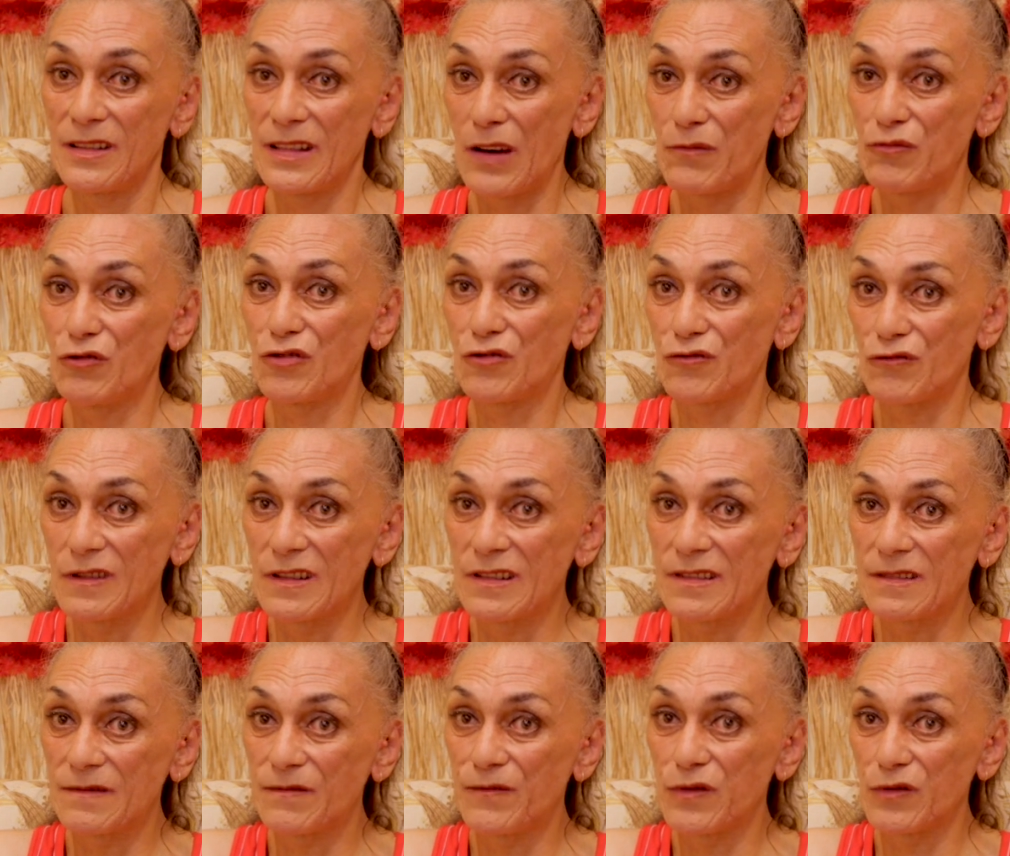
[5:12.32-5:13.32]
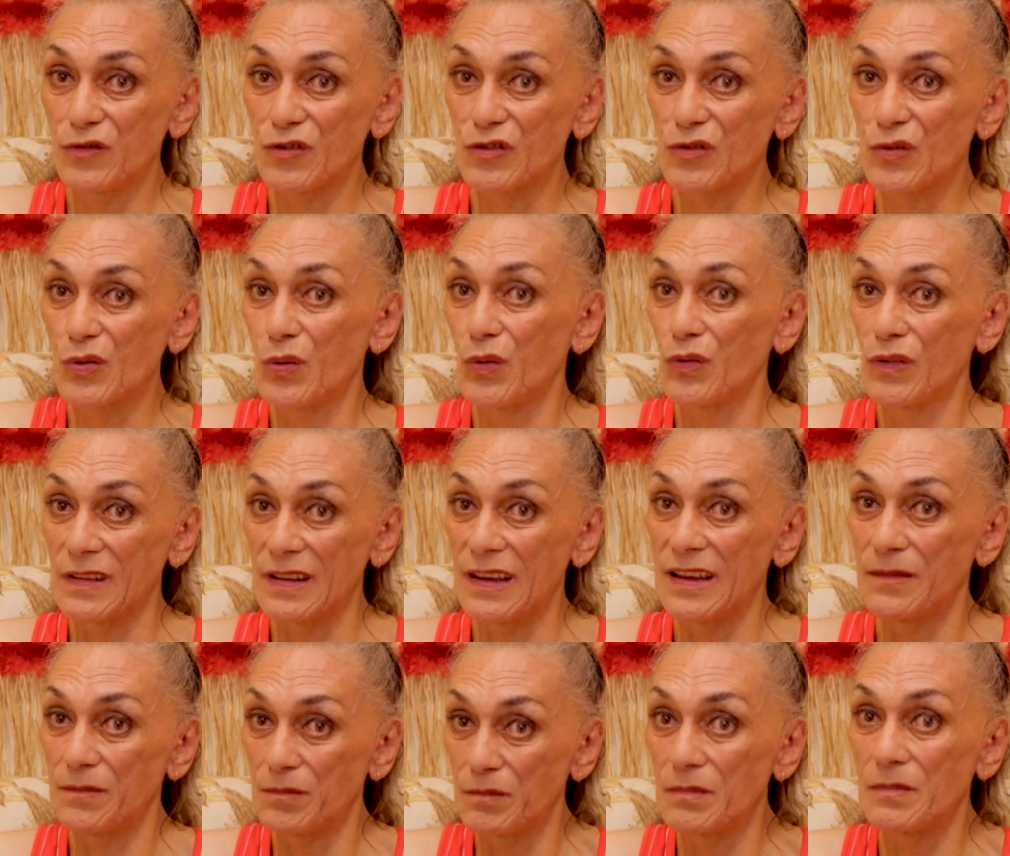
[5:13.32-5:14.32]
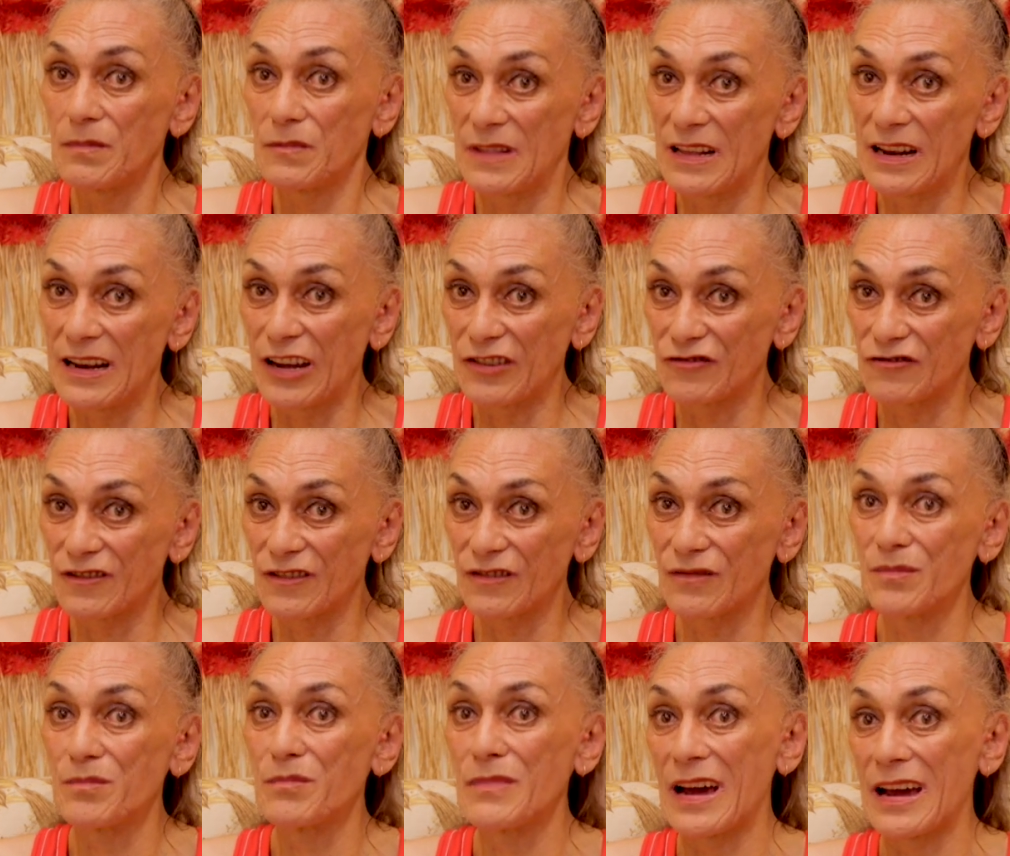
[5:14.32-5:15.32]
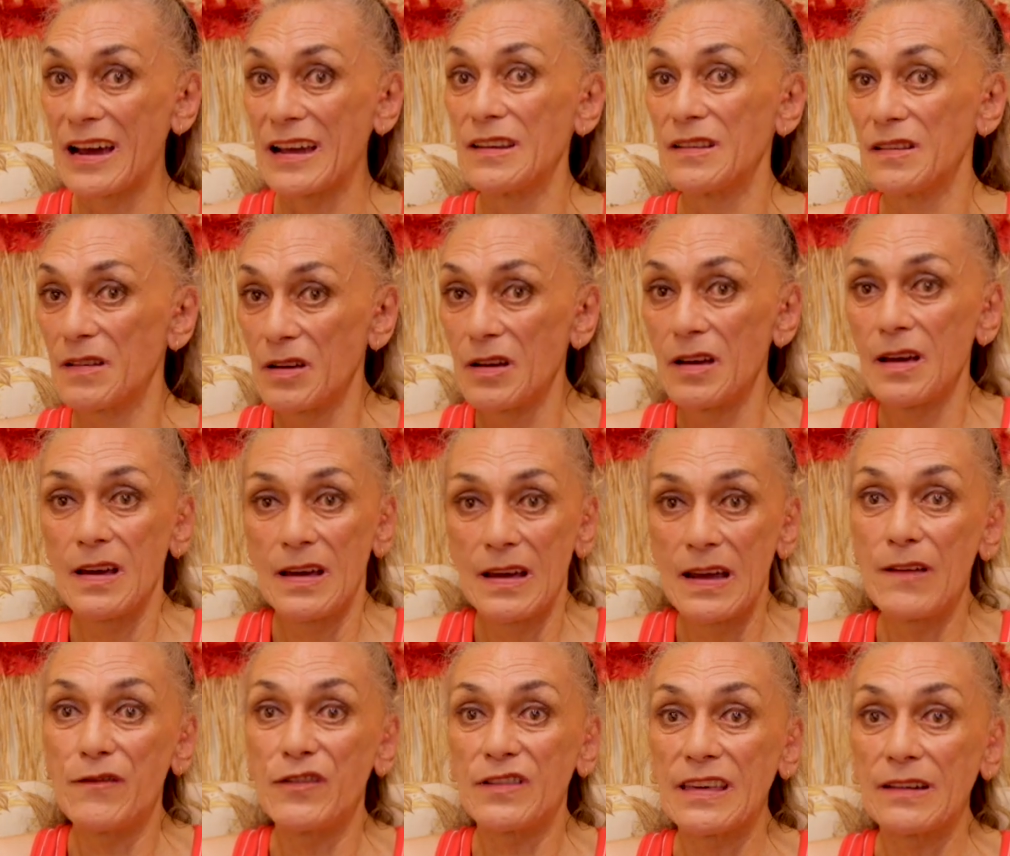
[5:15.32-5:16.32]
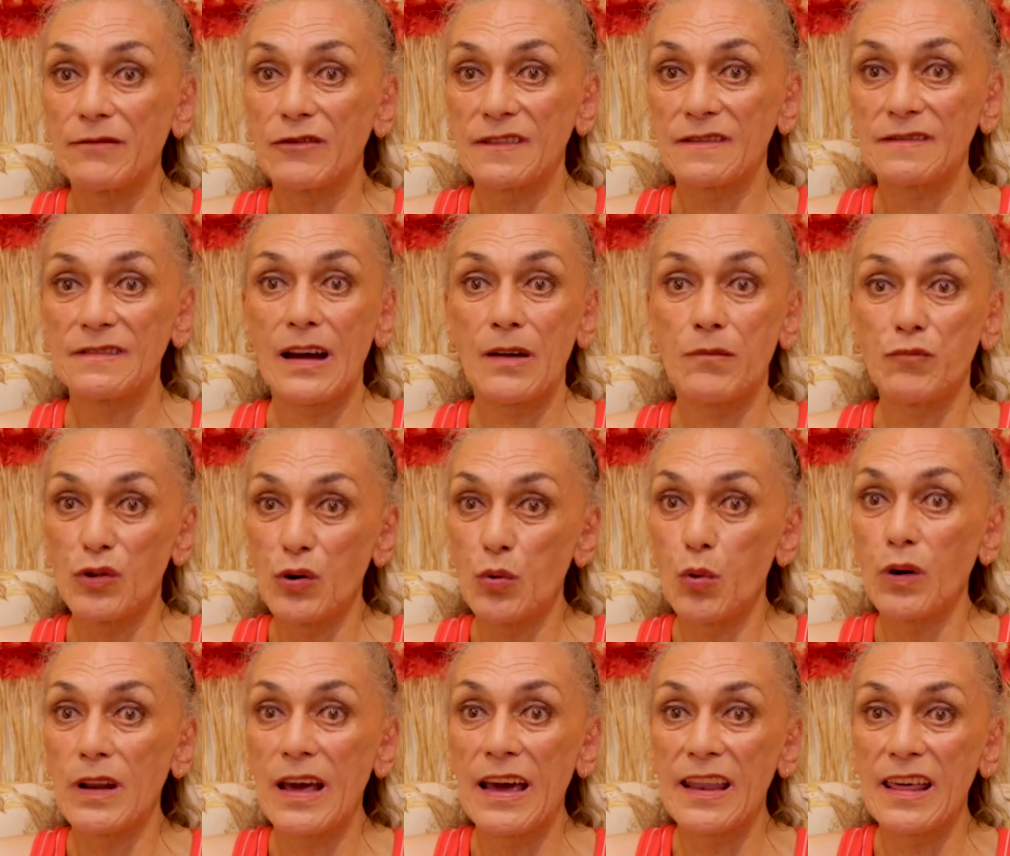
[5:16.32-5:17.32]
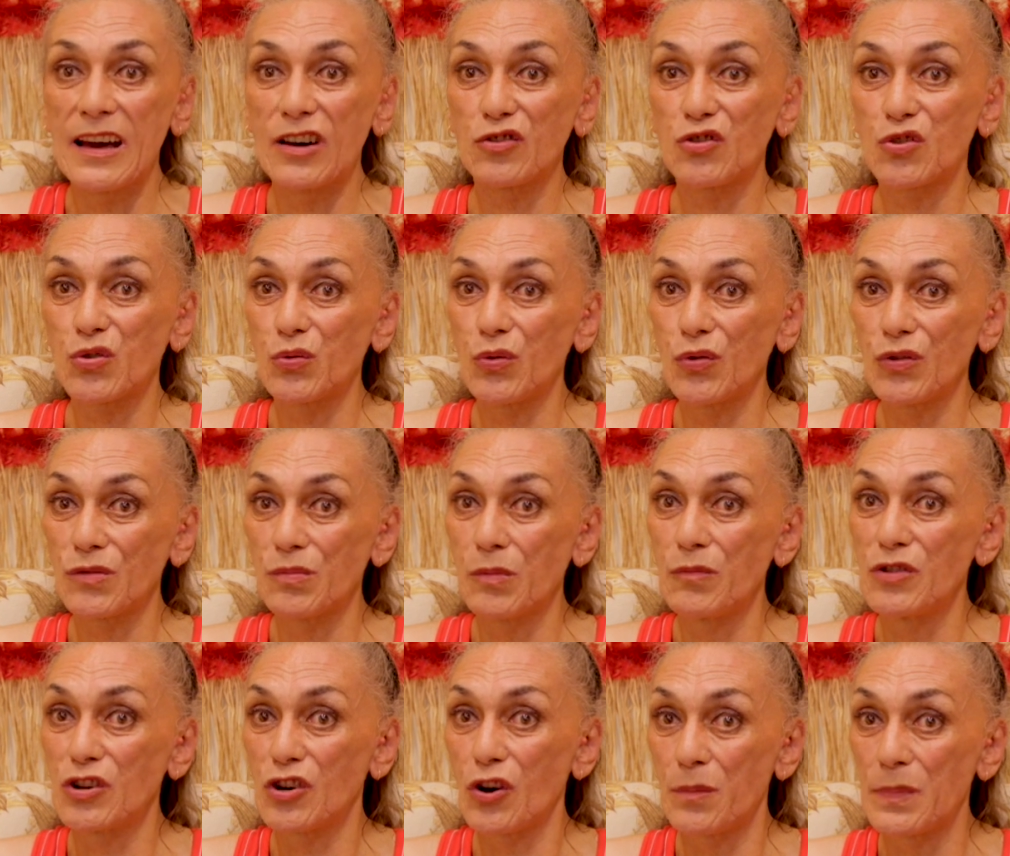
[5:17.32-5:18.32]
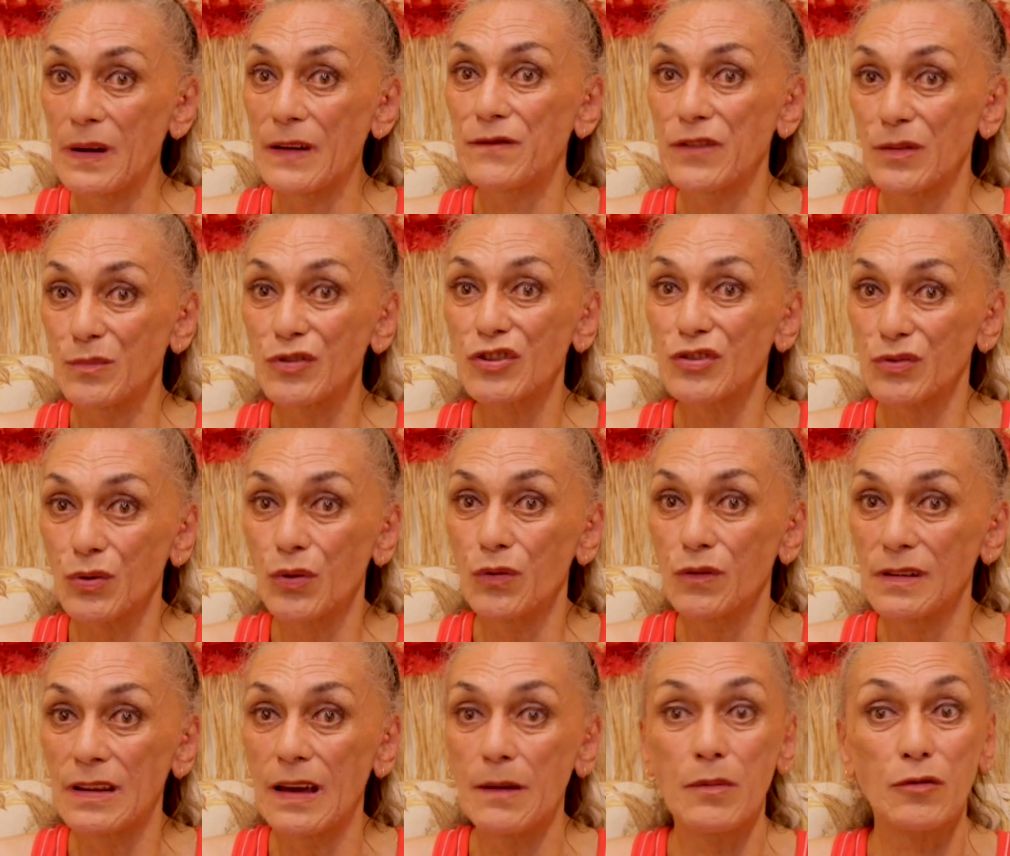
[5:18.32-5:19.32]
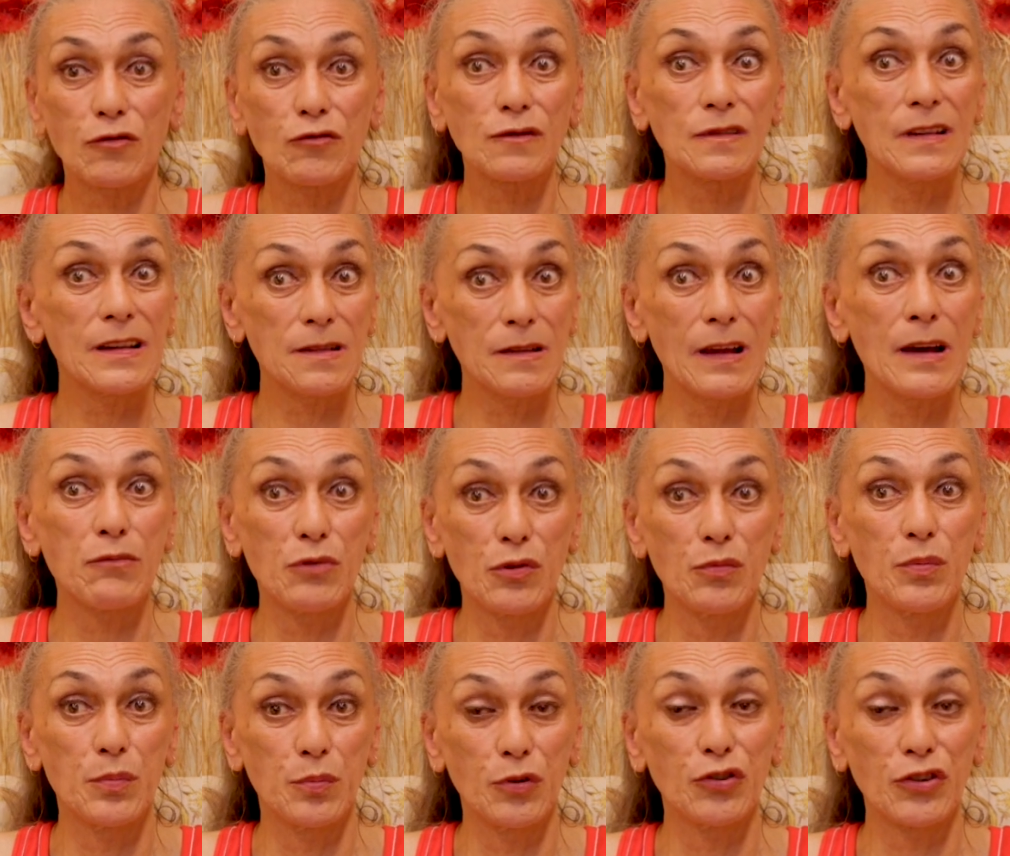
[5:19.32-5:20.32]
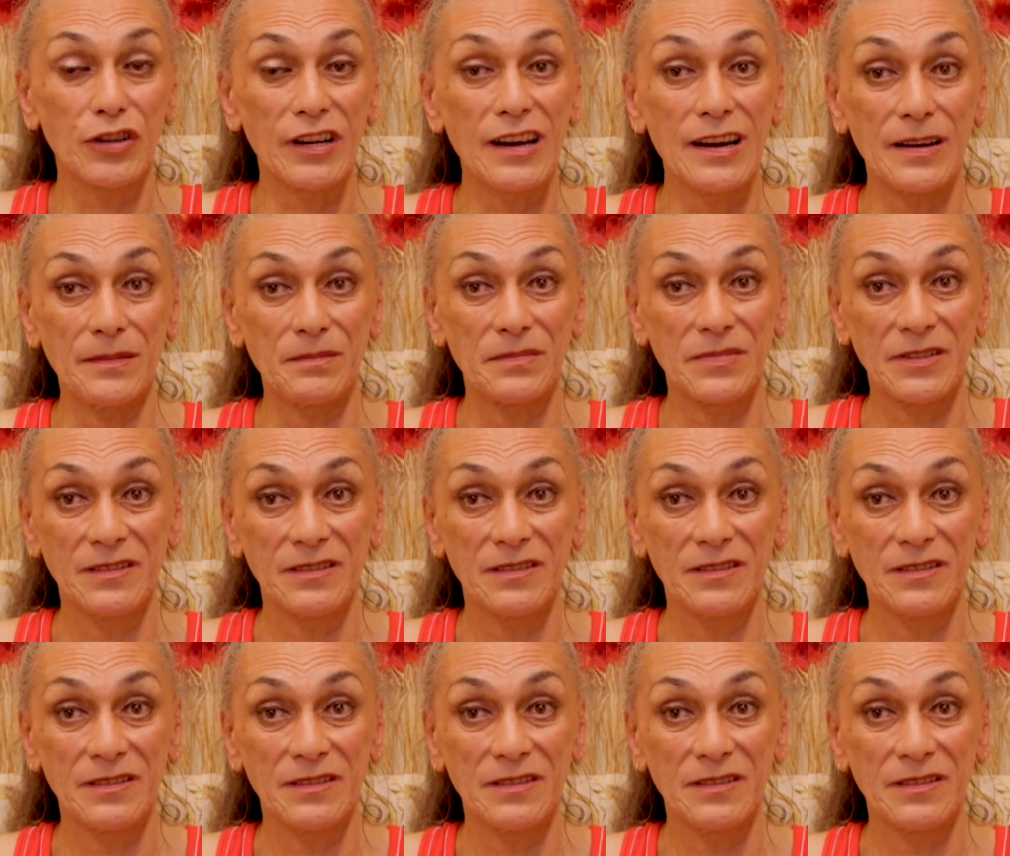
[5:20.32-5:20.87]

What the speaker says: they were dressed for school, and their lunches were made. everything was done. We all had our chores when we got back from school and that, because that's how we were brought up.